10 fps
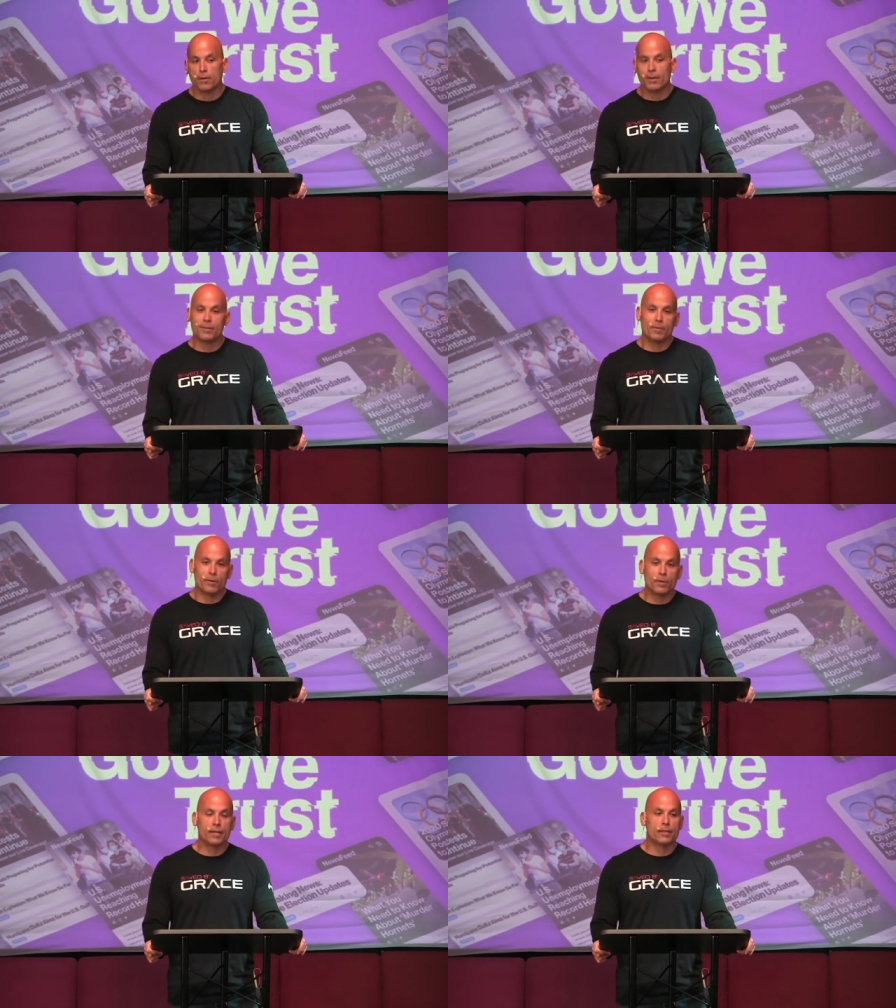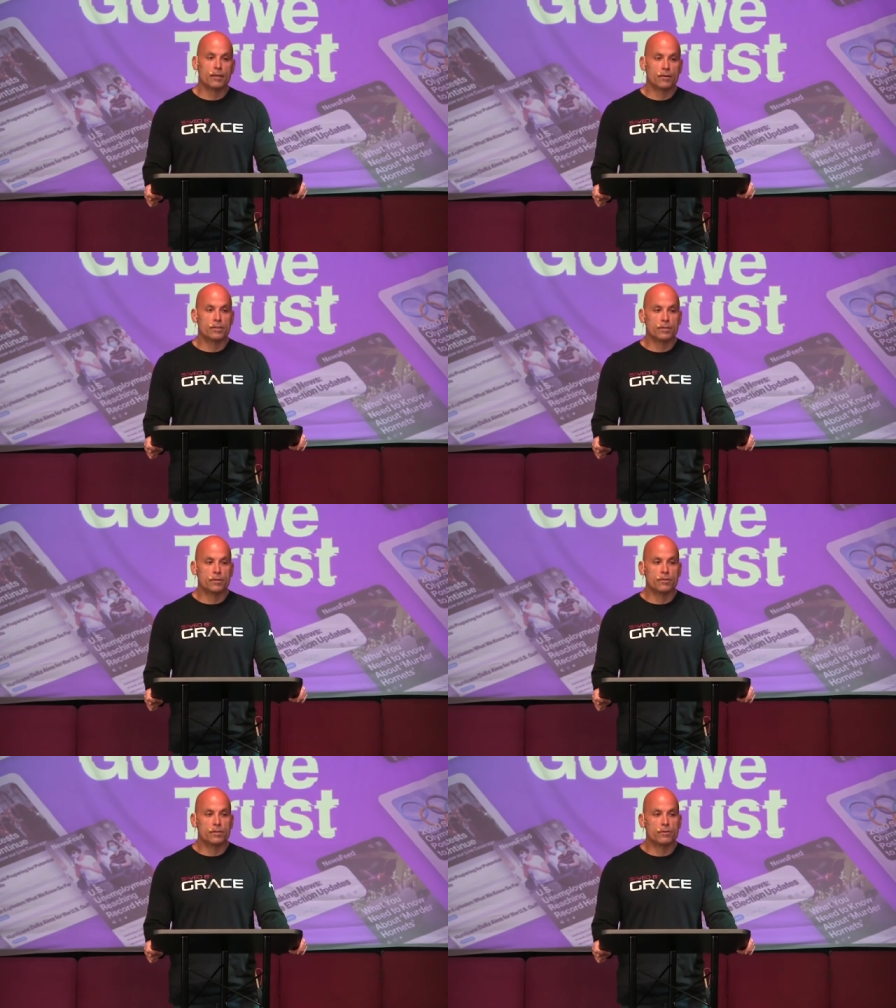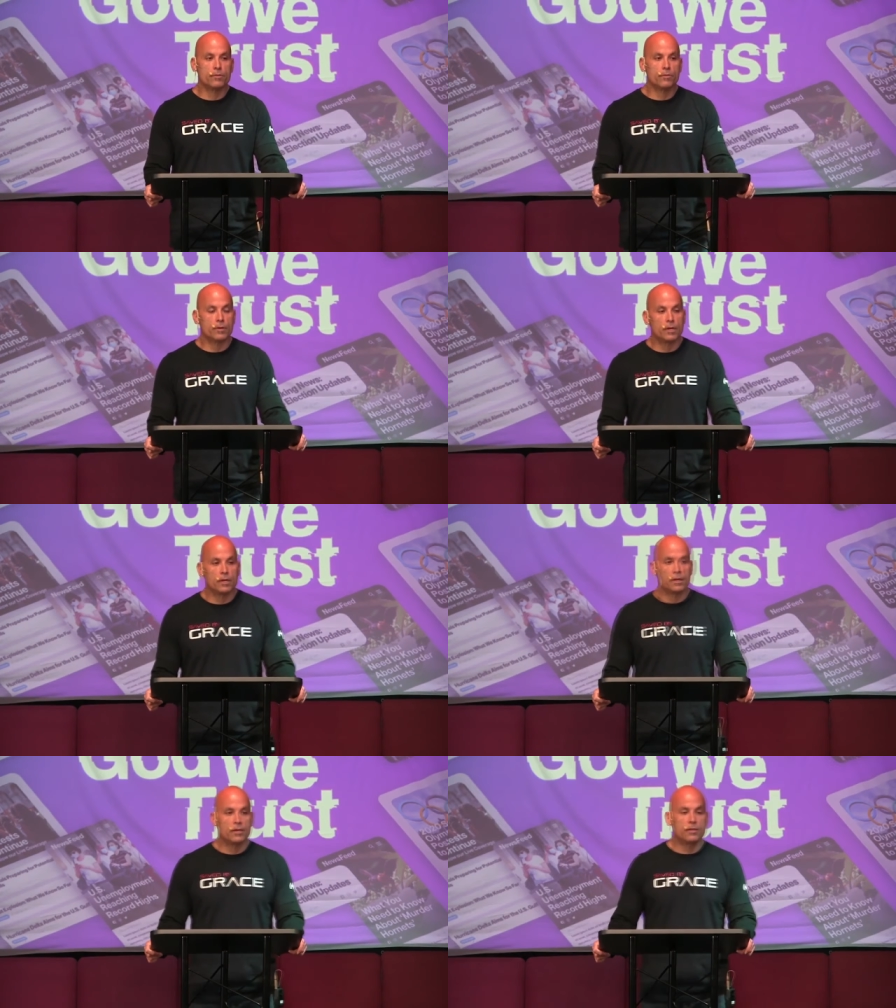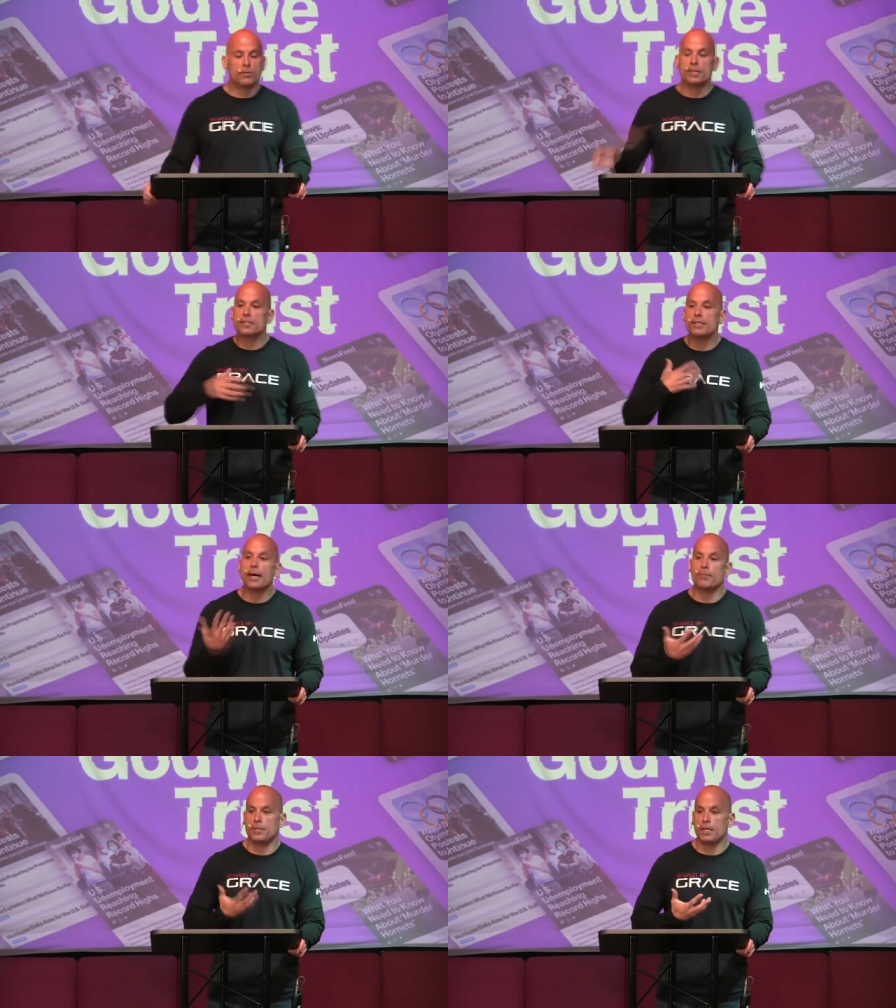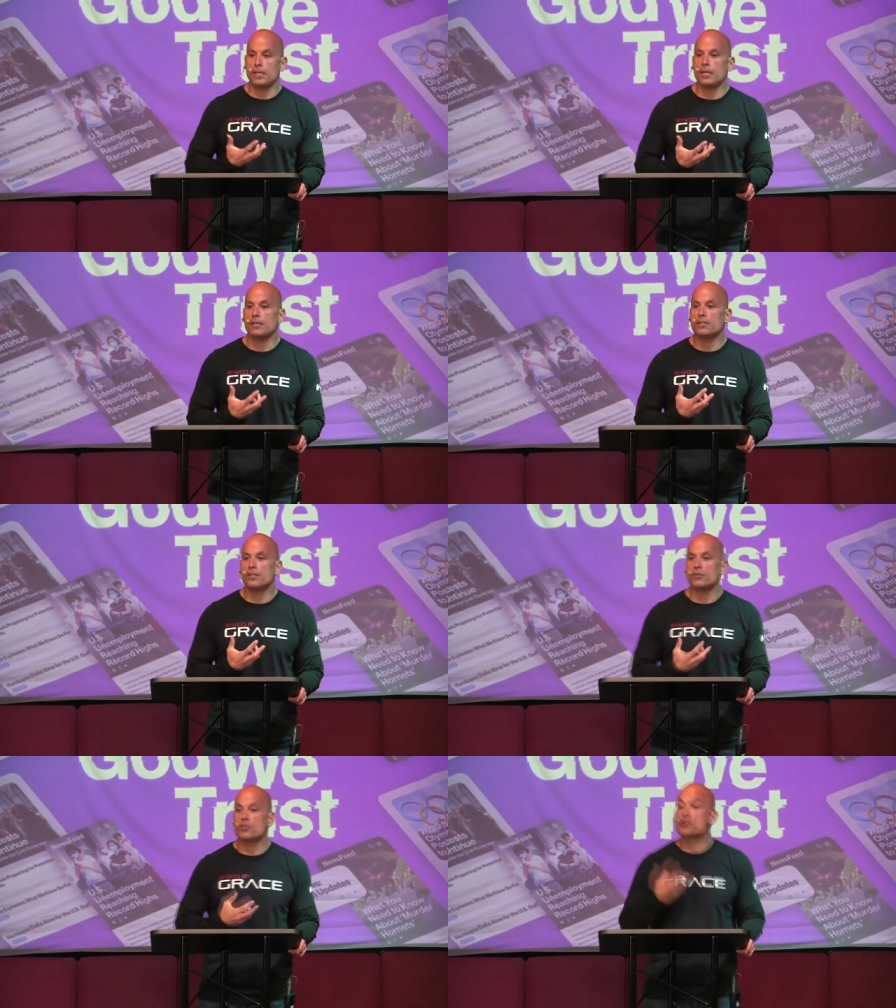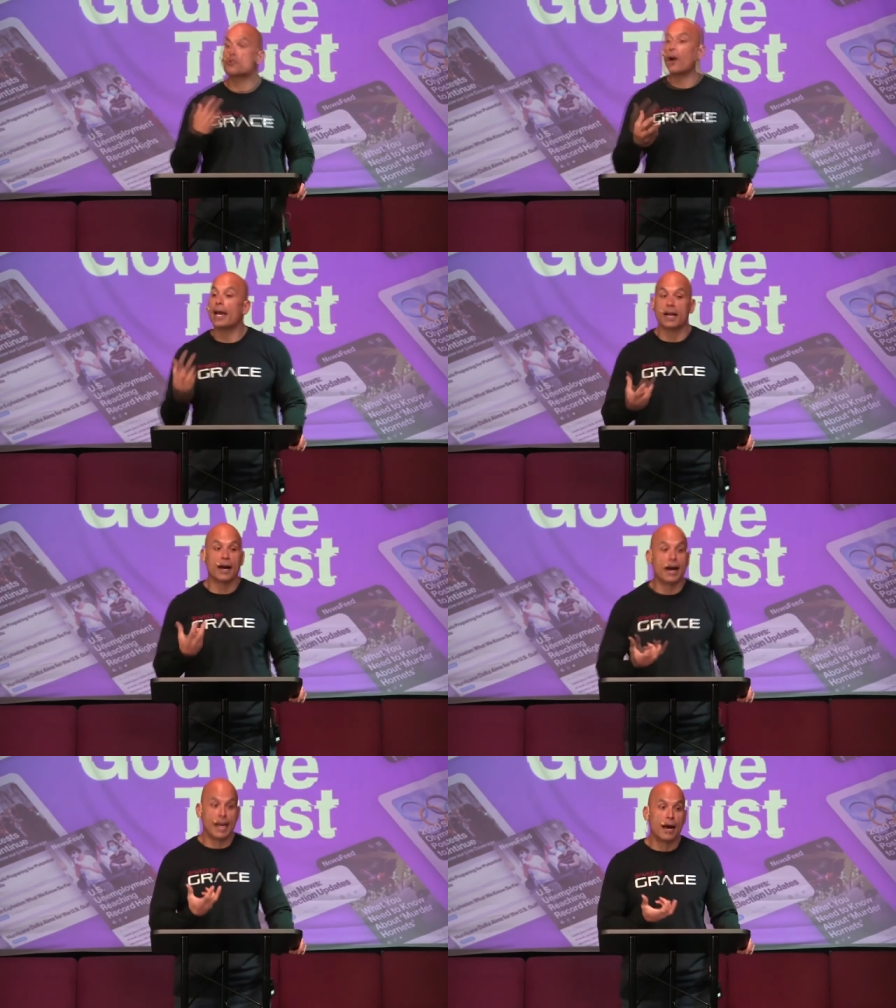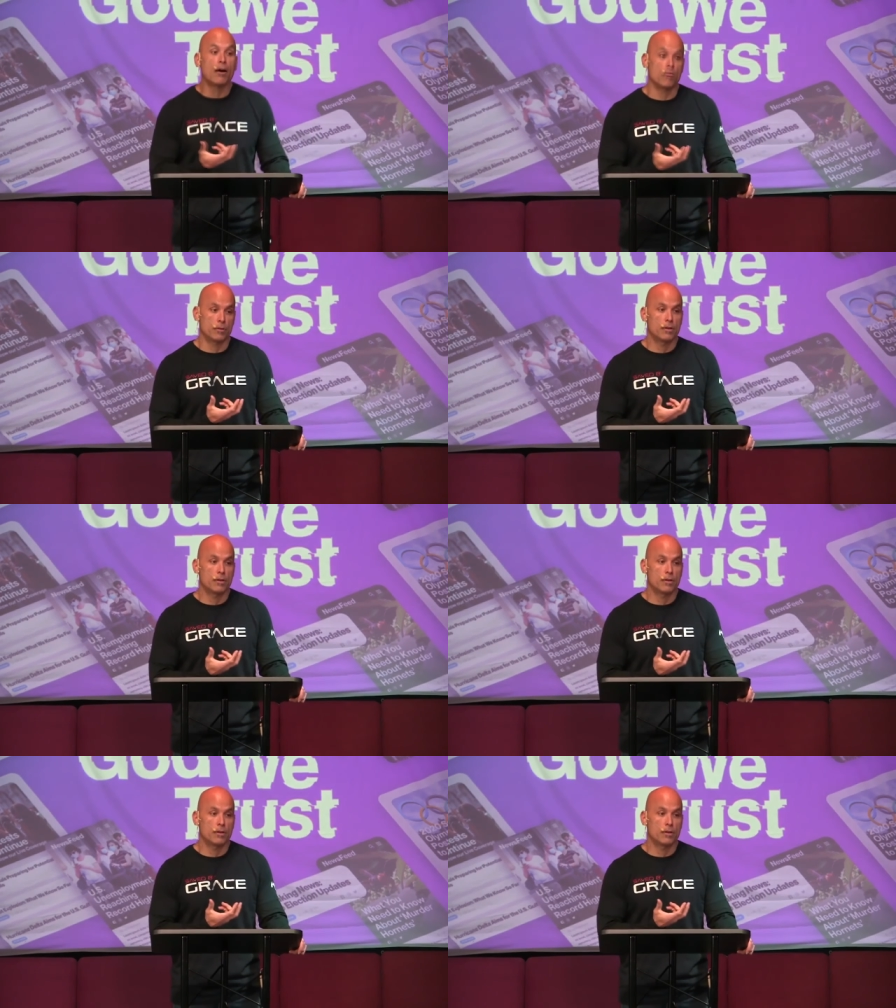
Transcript: We have to be willing, though, to, to, to accept and, and to try God out.